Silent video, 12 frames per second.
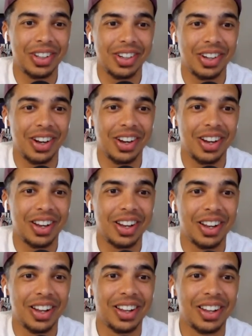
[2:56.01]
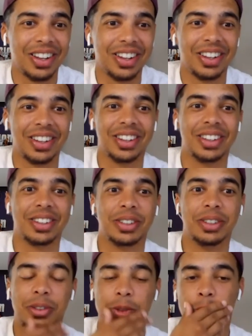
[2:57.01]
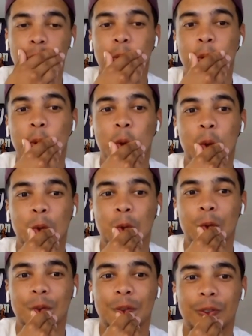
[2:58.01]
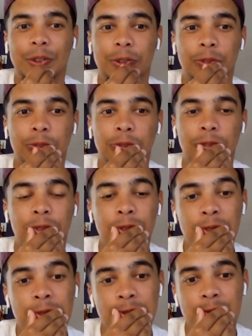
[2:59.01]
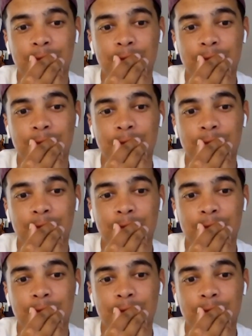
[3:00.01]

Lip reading: [no speech]